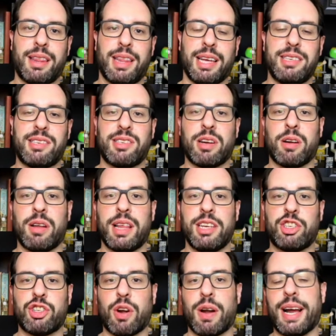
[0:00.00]
they start they
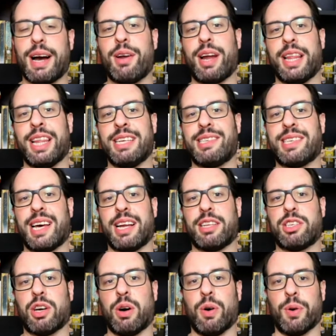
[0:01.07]
start out and they set a
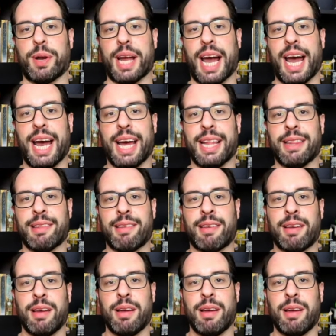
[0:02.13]
tone and